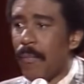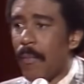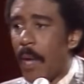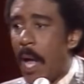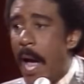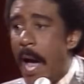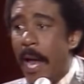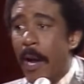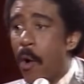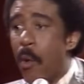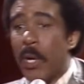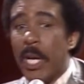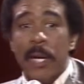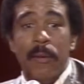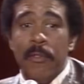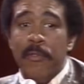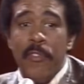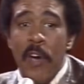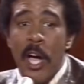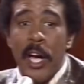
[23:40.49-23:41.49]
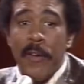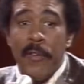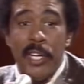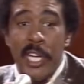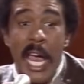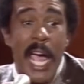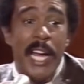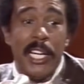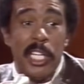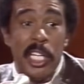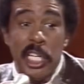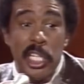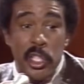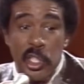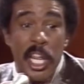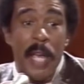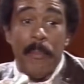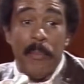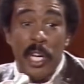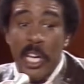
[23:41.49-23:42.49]
I don't give a fuck if it's
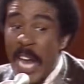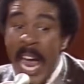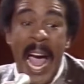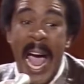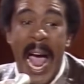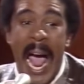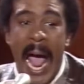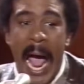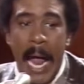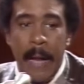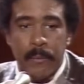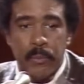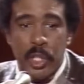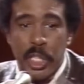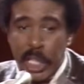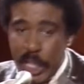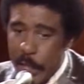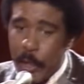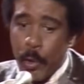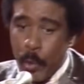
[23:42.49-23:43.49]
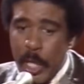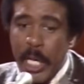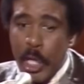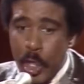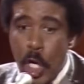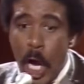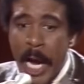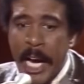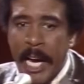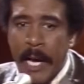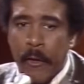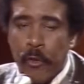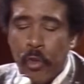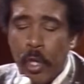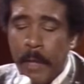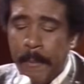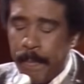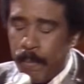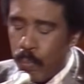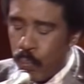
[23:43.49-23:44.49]
1979. She's gonna get a turkey,
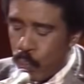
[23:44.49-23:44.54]
see?